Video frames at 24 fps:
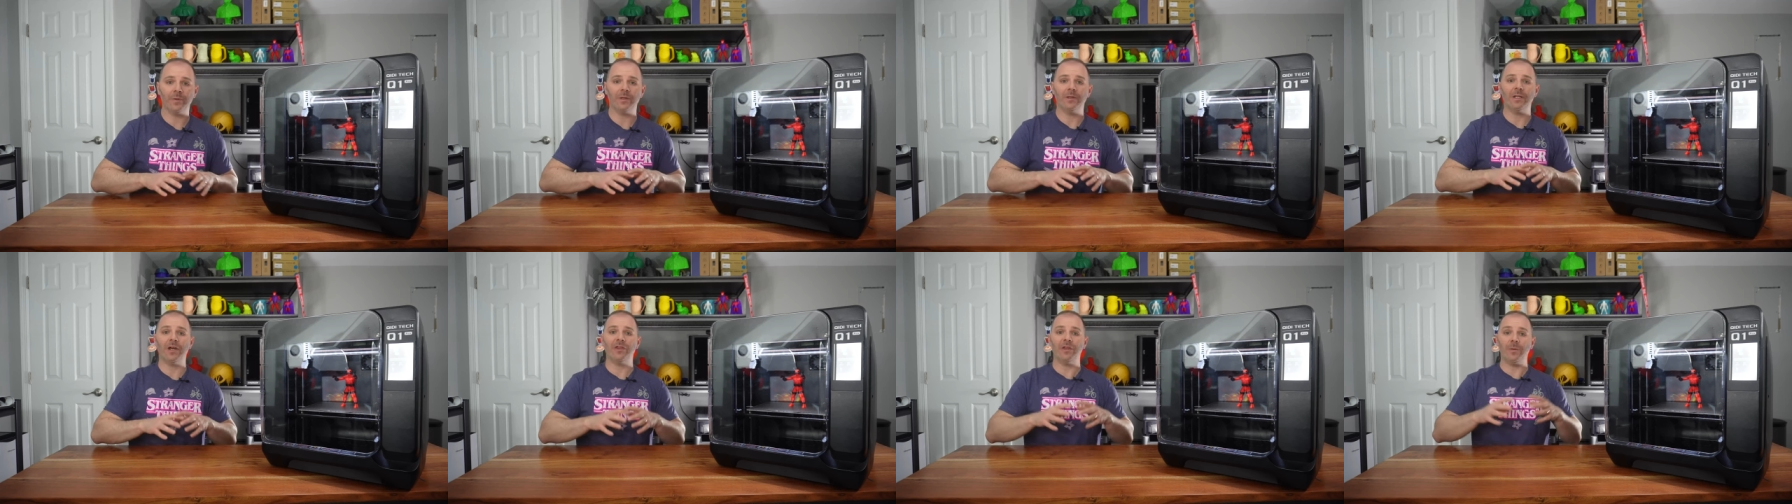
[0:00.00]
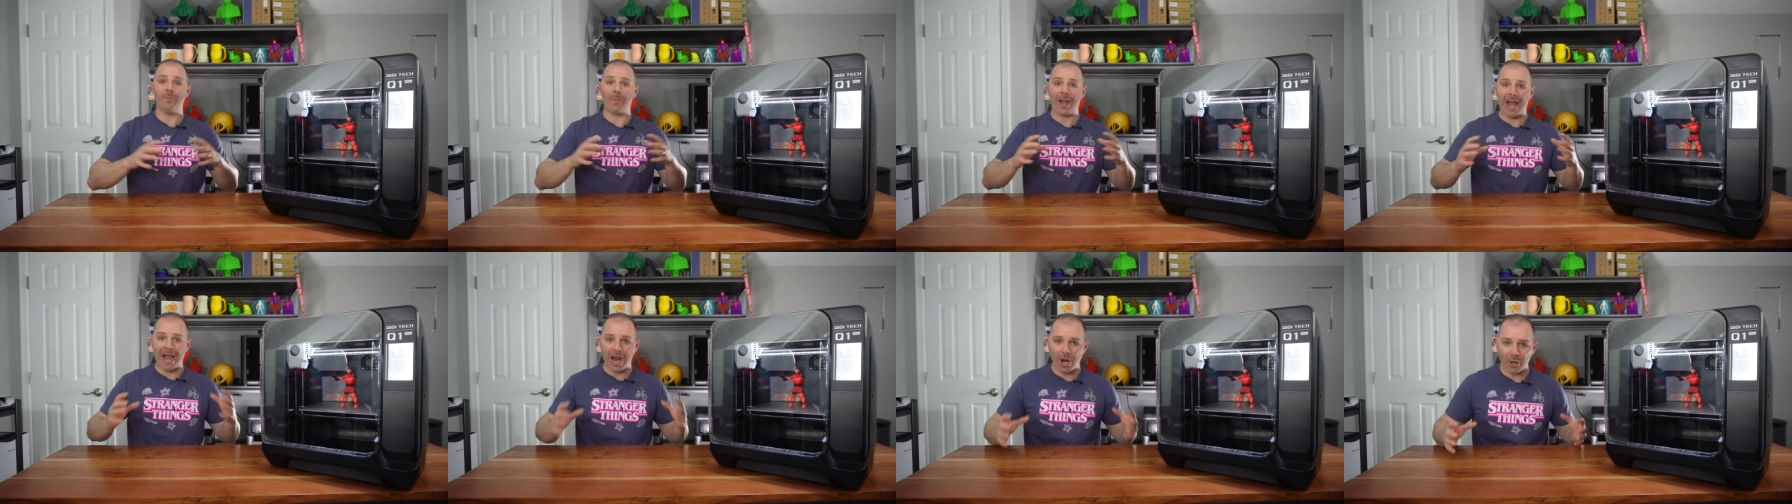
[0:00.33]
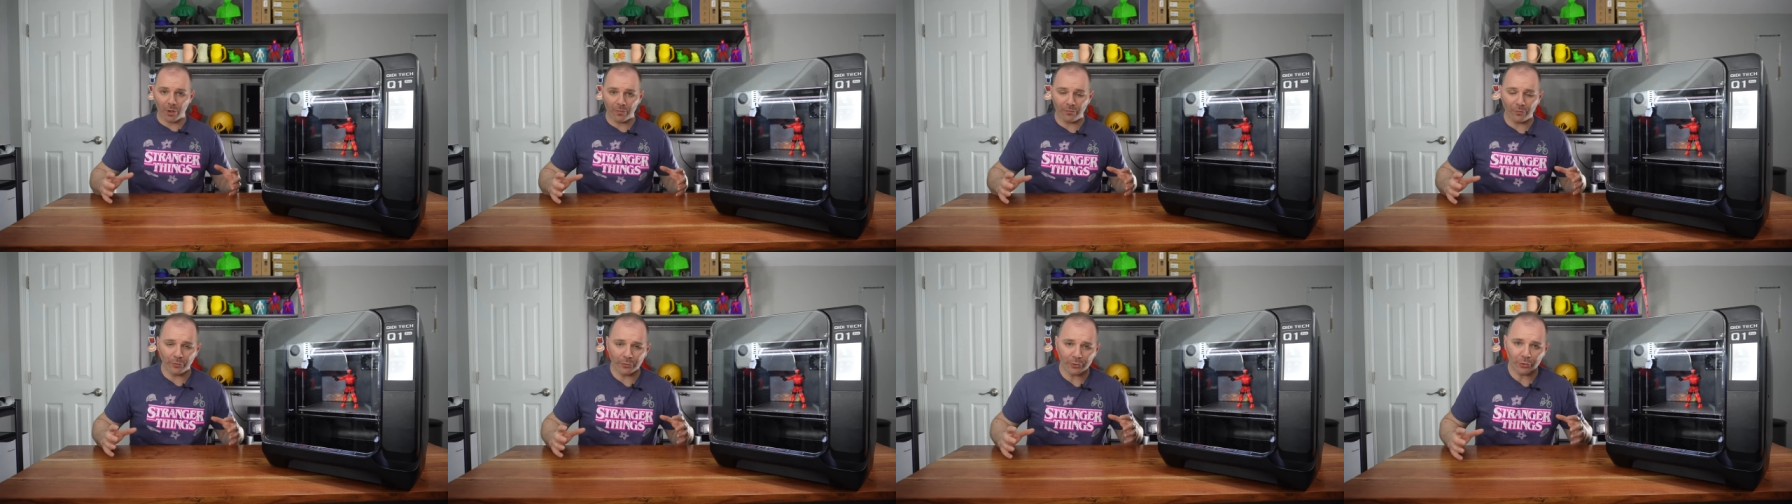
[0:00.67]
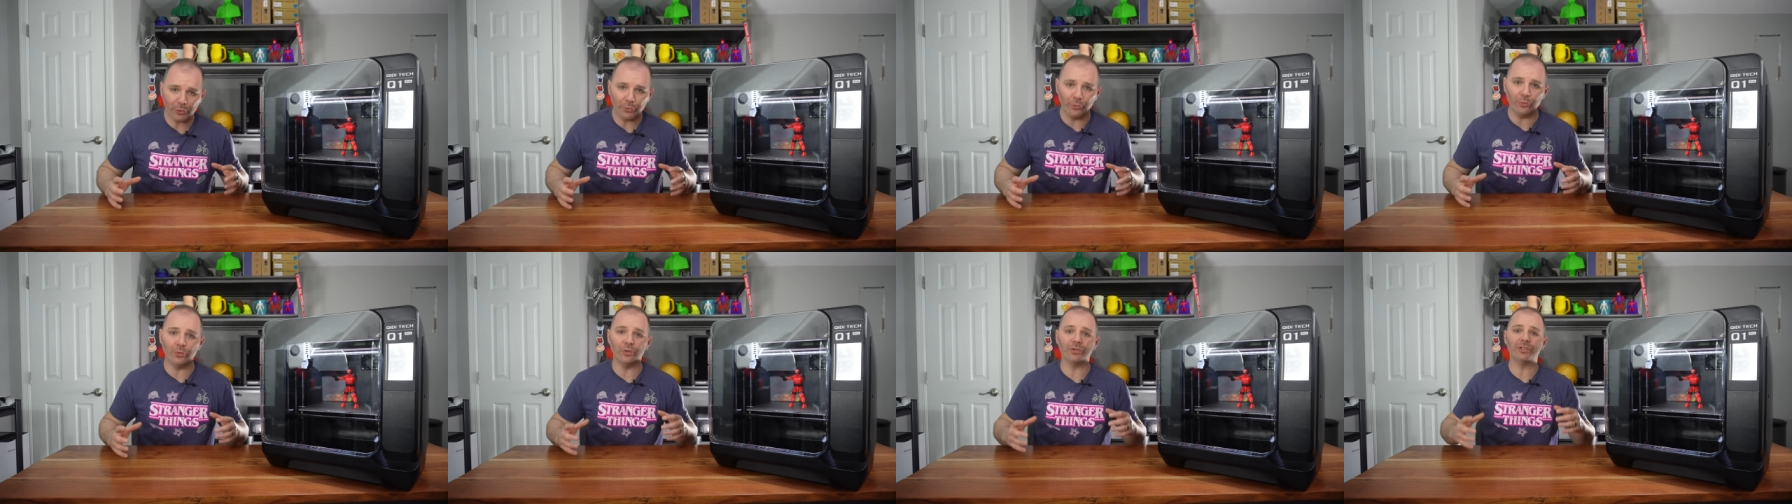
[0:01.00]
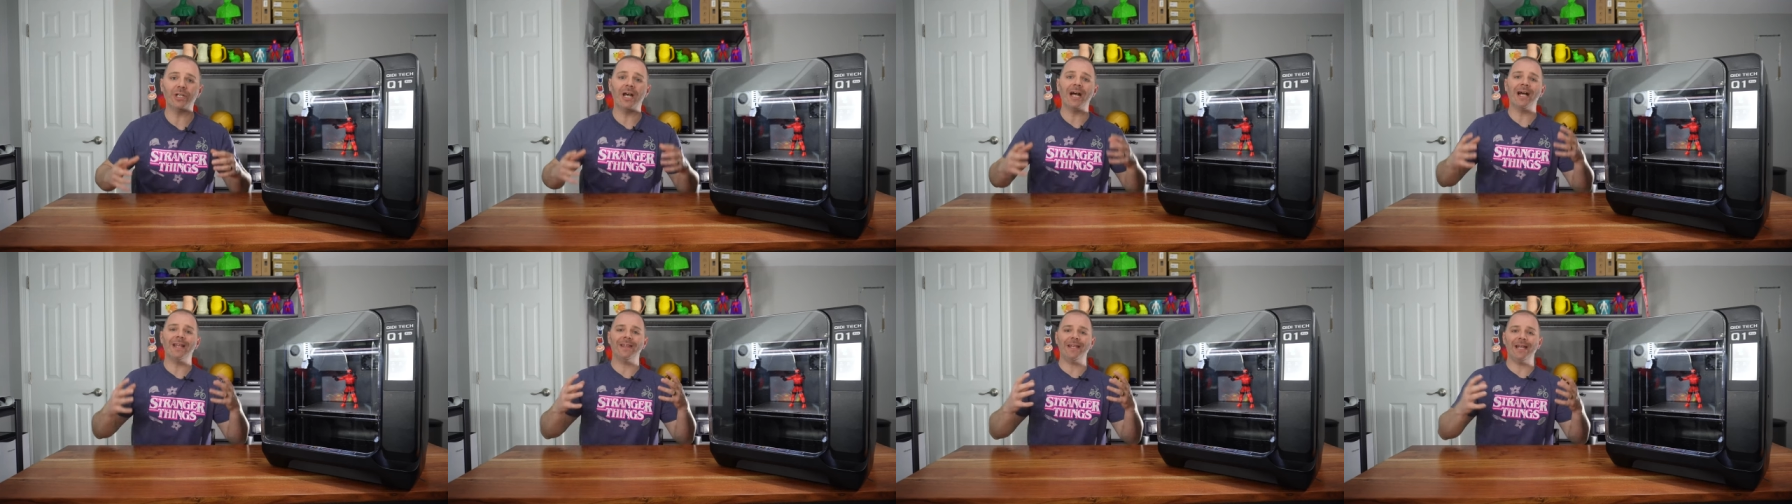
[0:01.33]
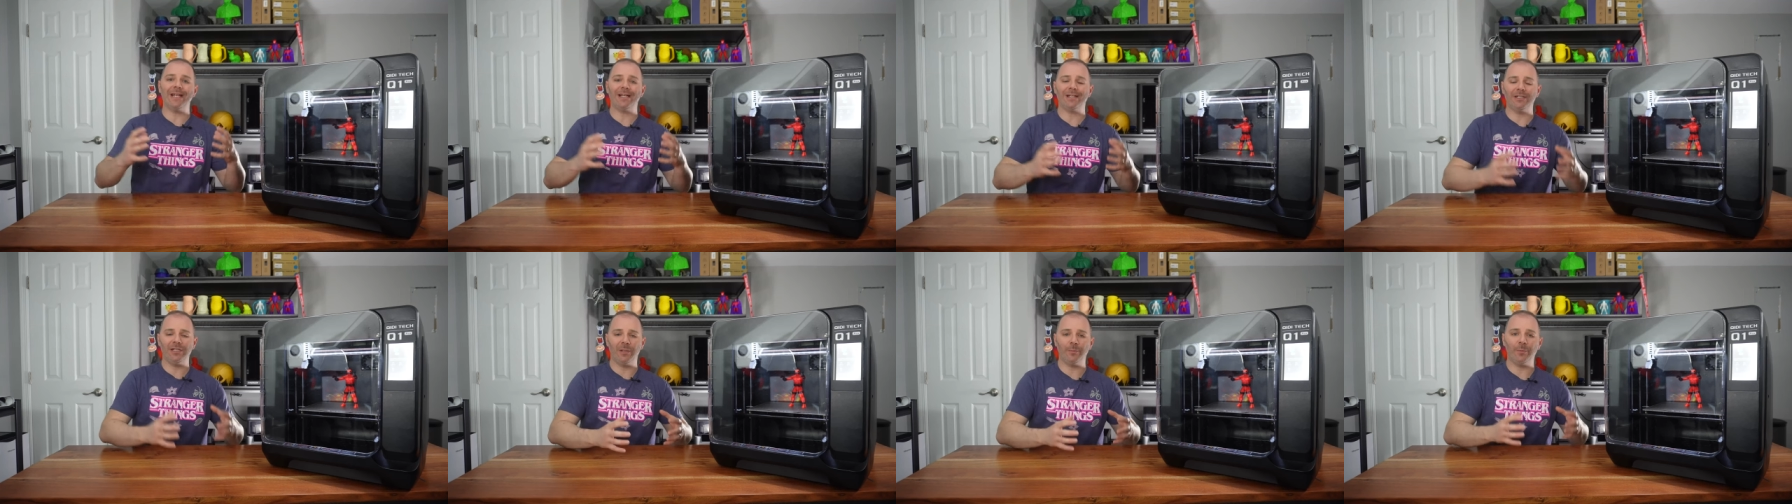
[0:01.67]
Now, the powerful tools
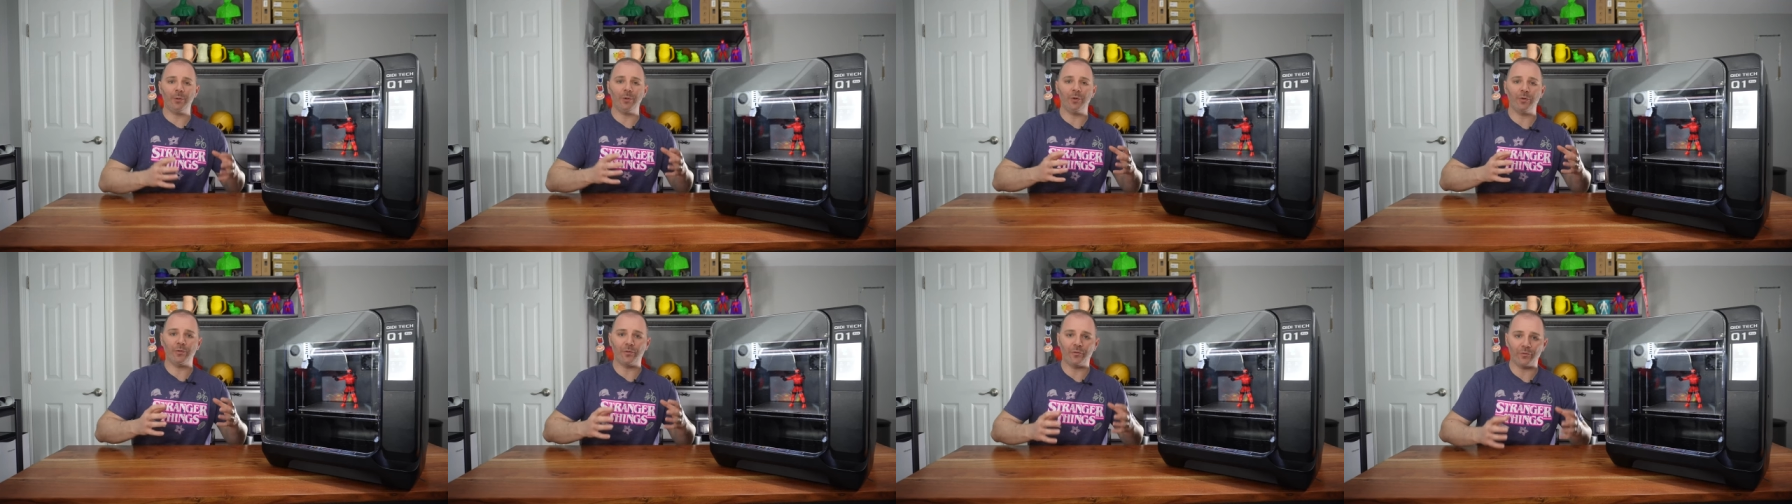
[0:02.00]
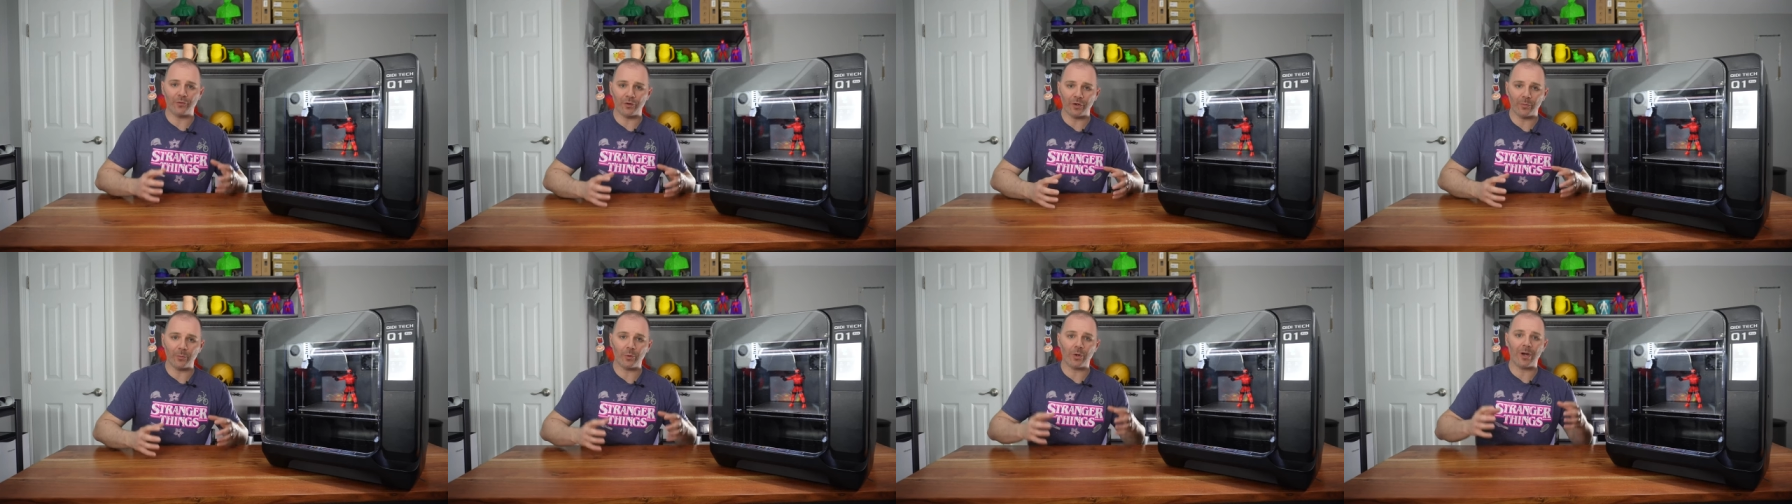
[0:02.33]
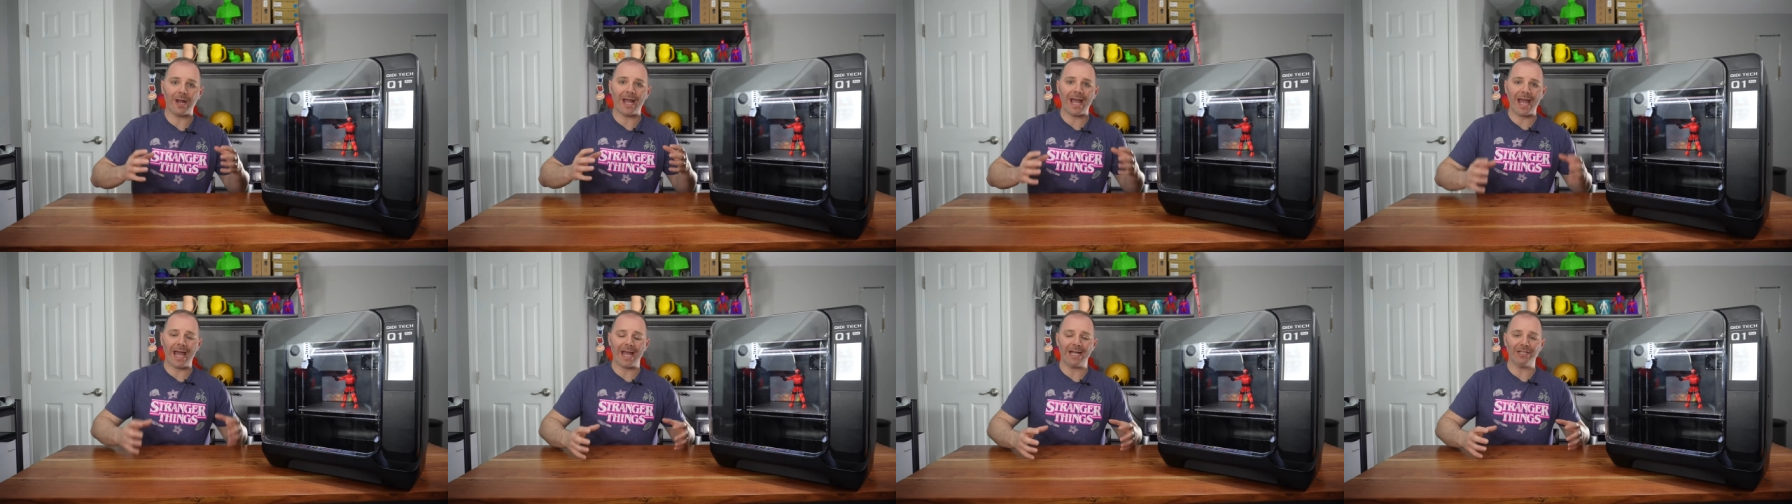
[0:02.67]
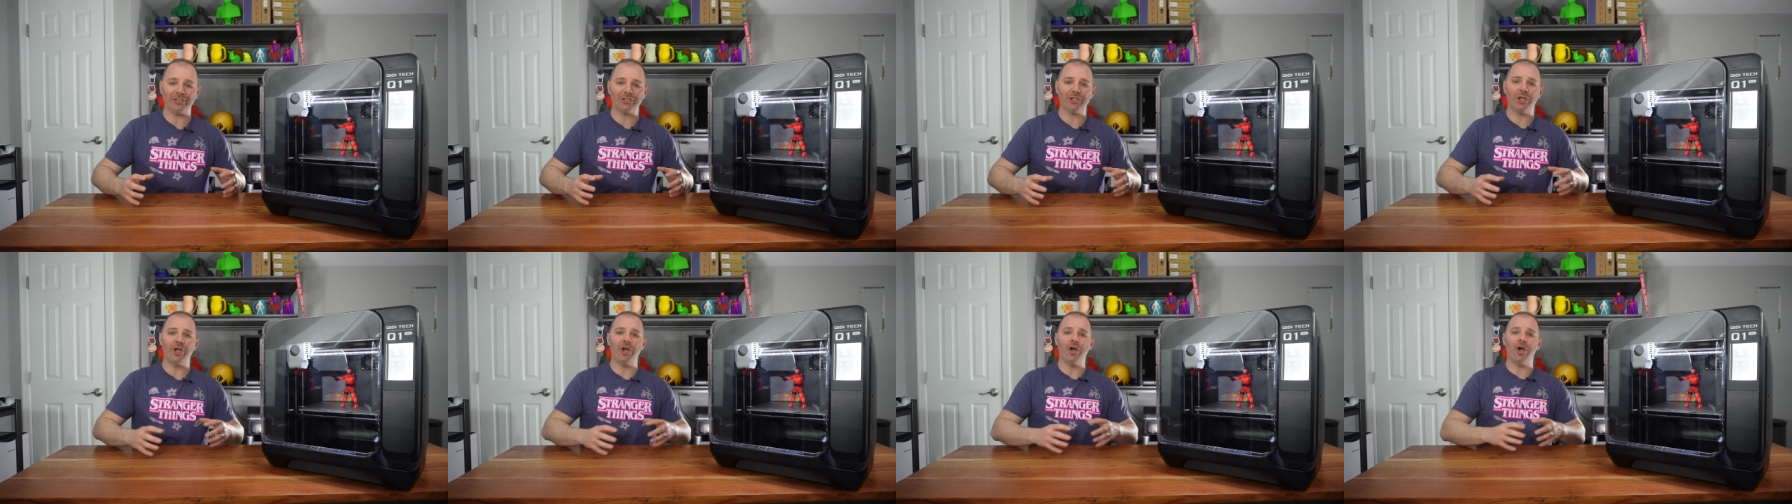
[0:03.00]
that Klipper firmware has